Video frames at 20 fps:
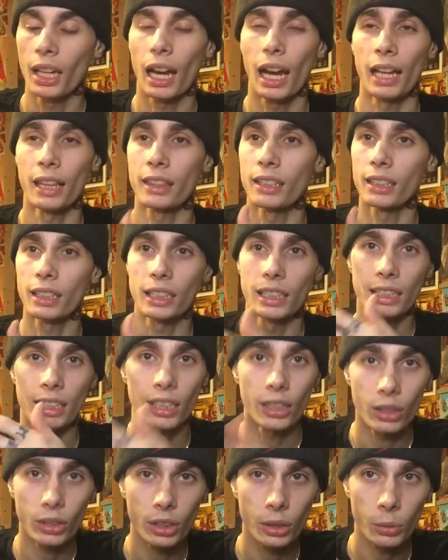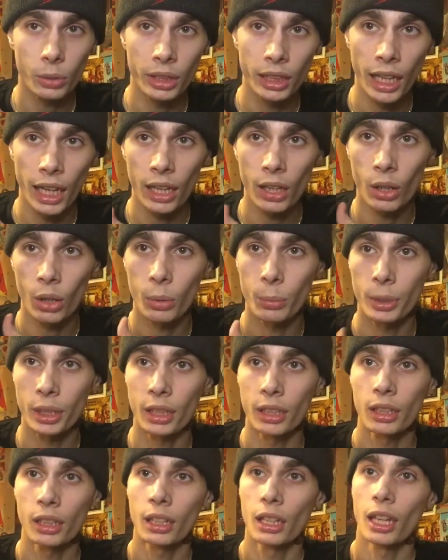I think he killed it with
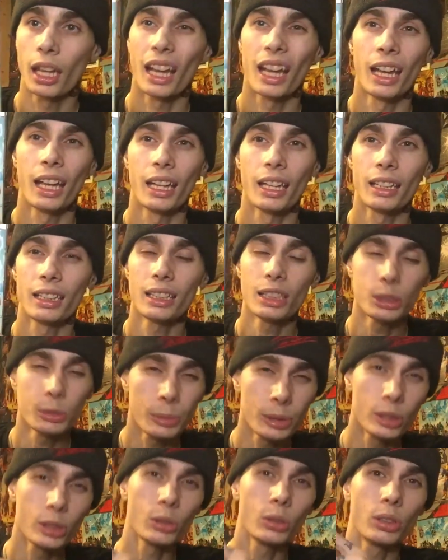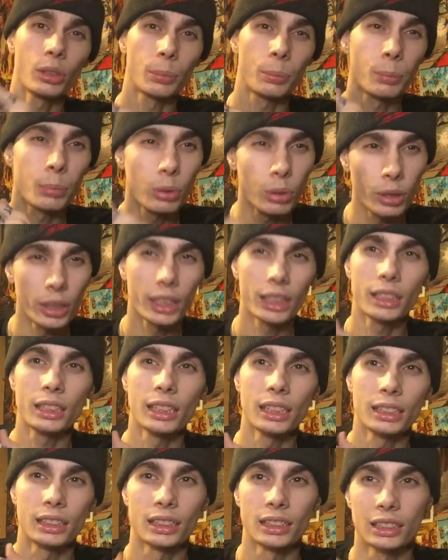Naomi, and he's been doing a pretty
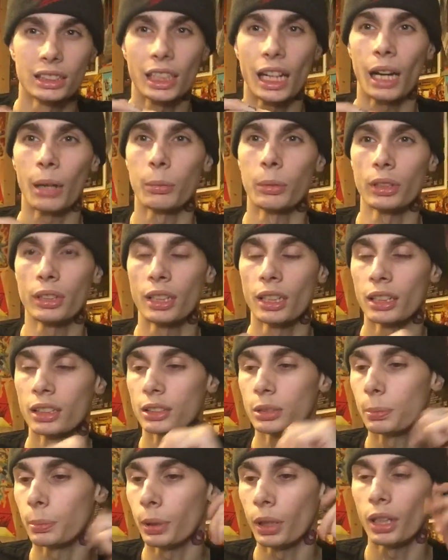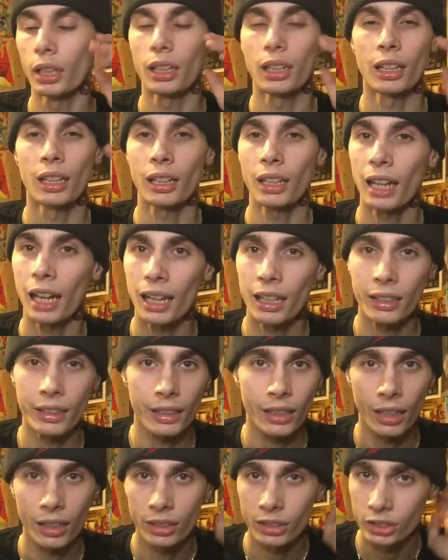decent job with this, but a lot of
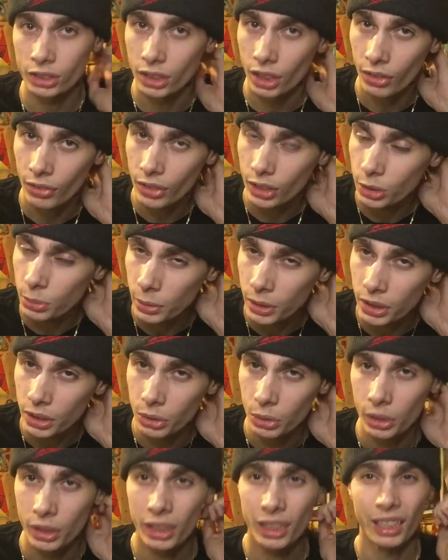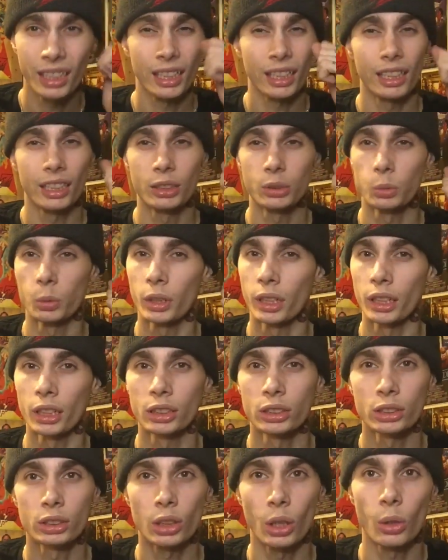the other stuff he's been doing is
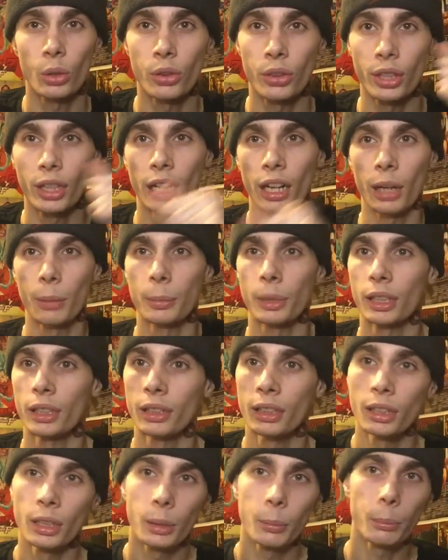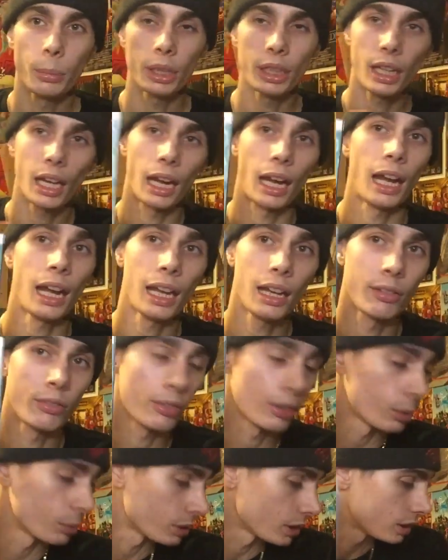wearing so thin on me. But yeah, I had
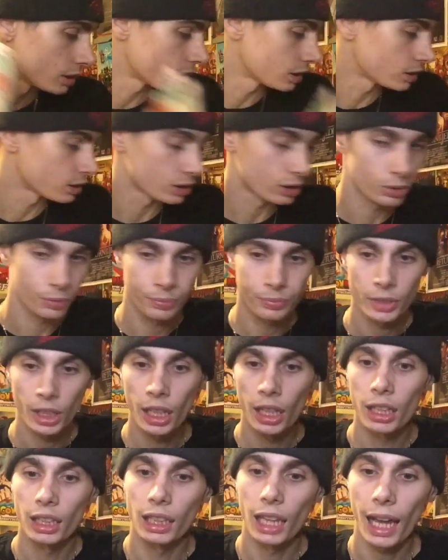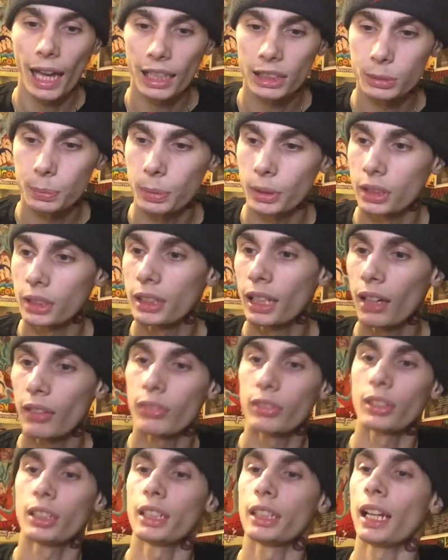fun with this issue. Last but
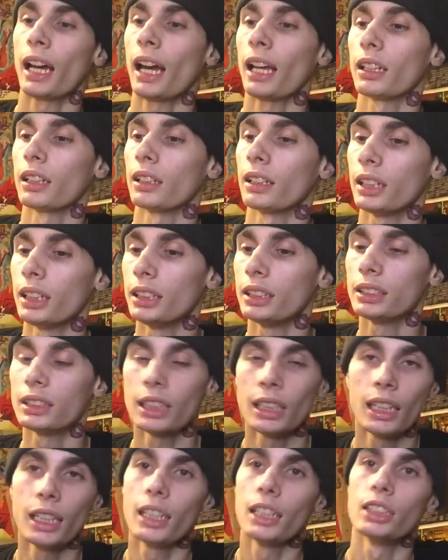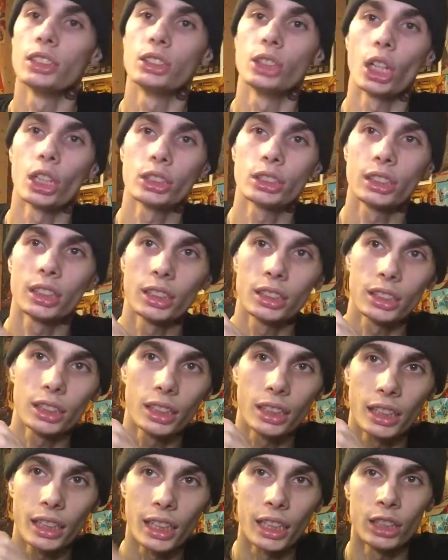definitely not least, Justice
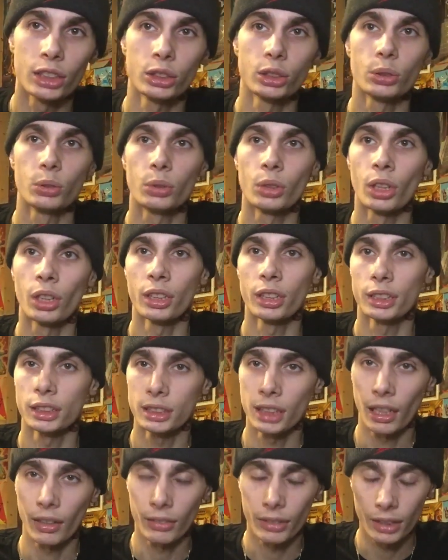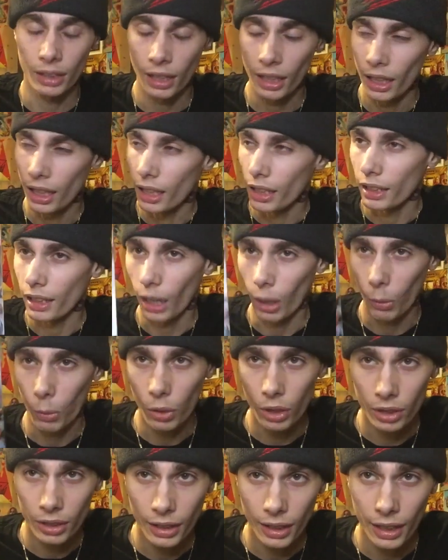League issue 37. Now,
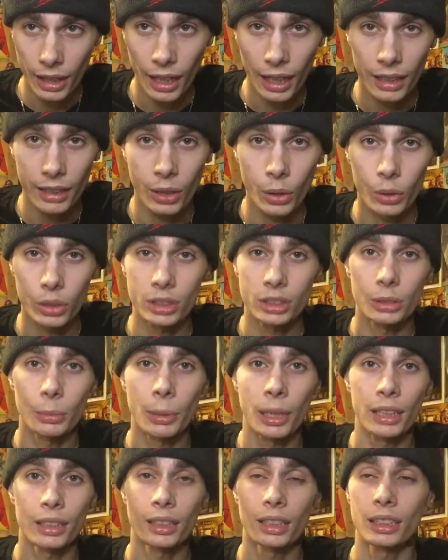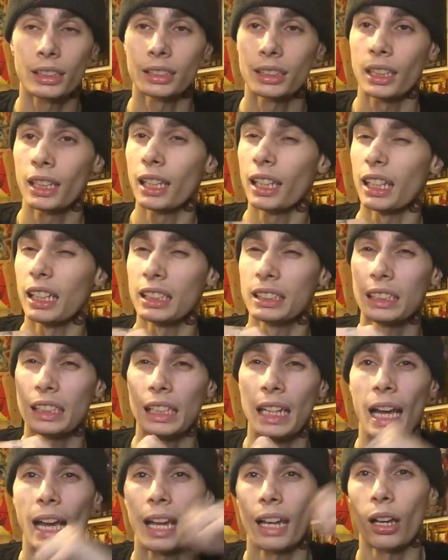one thing I noticed about this is
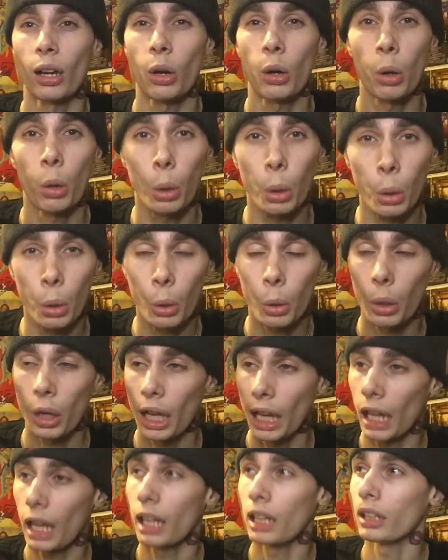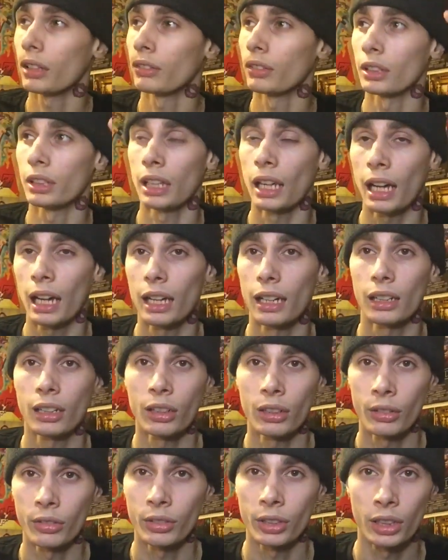it had a whole hell of a lot
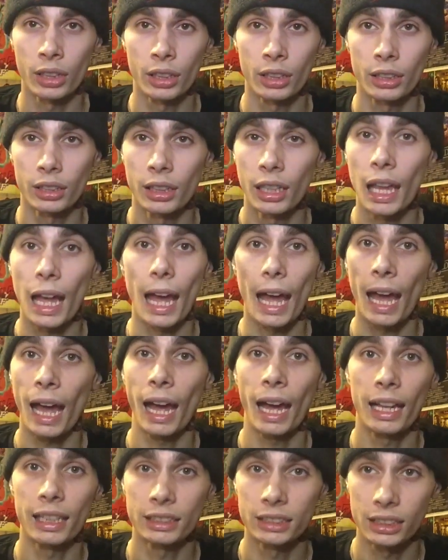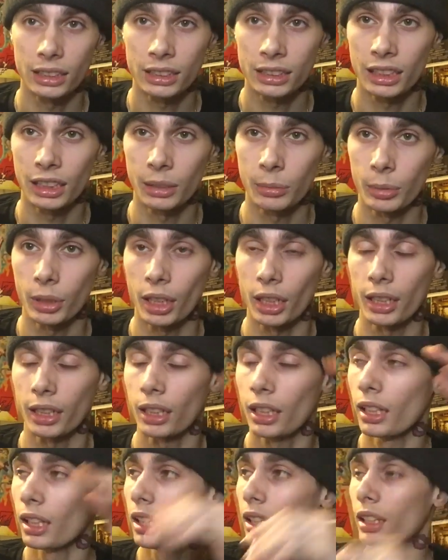of ads, it seemed
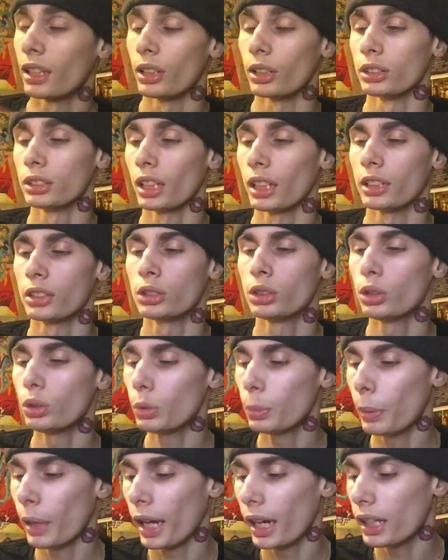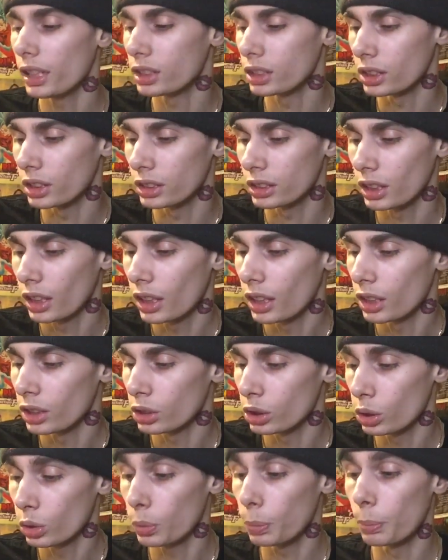like. There's like two
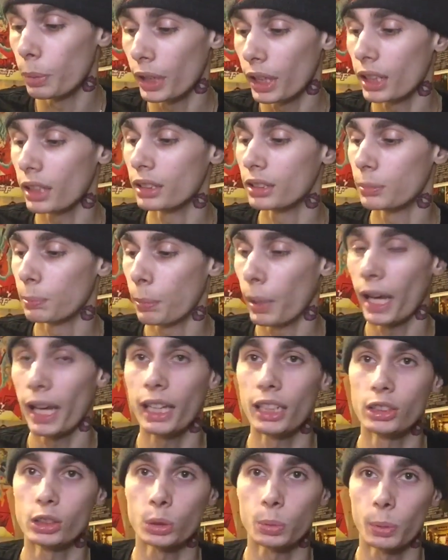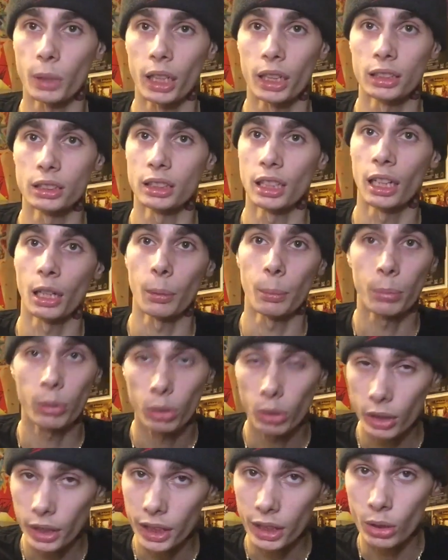big page spreads that are
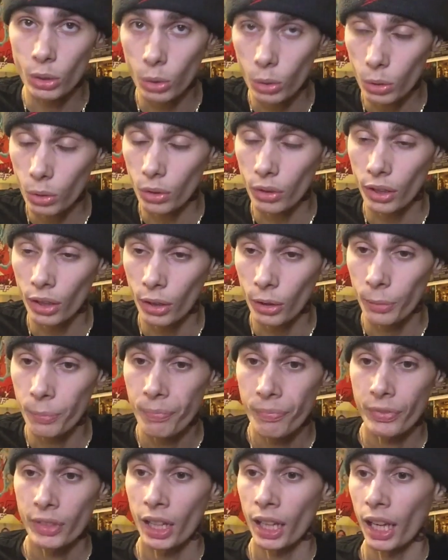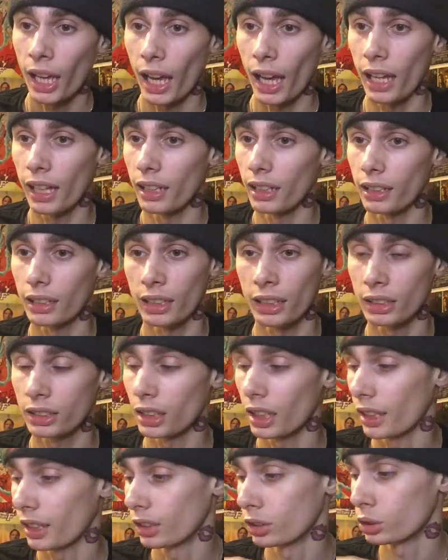pretty cool though. And
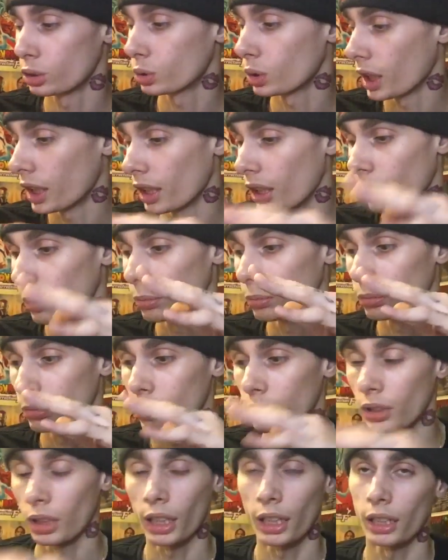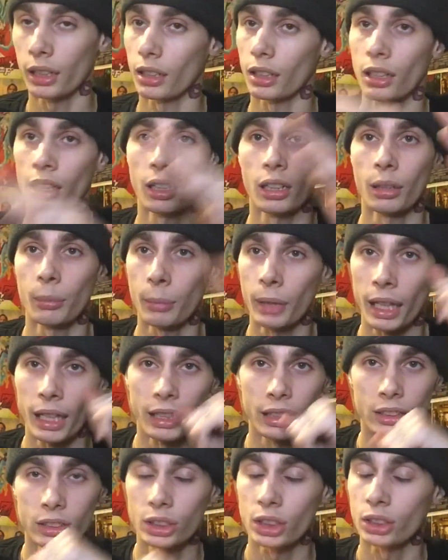it's like a straight up, like, oh
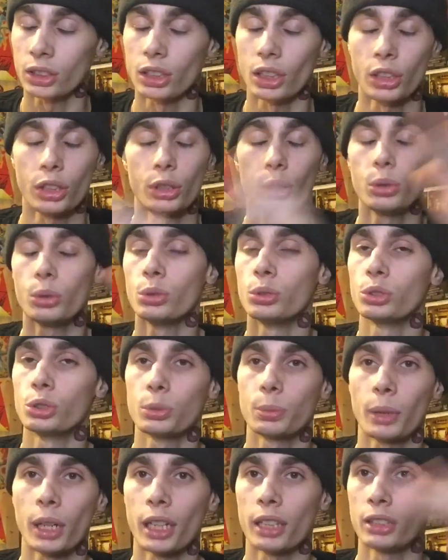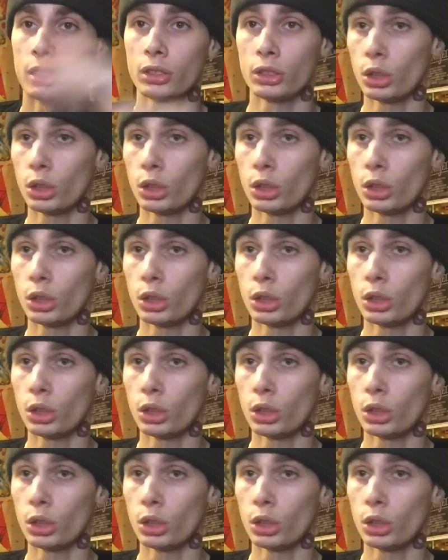man, it's just a huge spread.